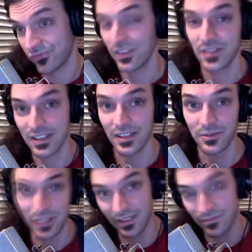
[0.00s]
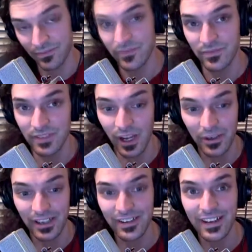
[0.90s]
you know, kind of
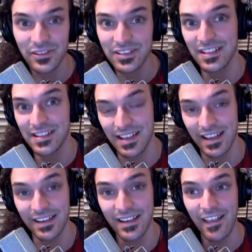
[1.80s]
going on ever since then.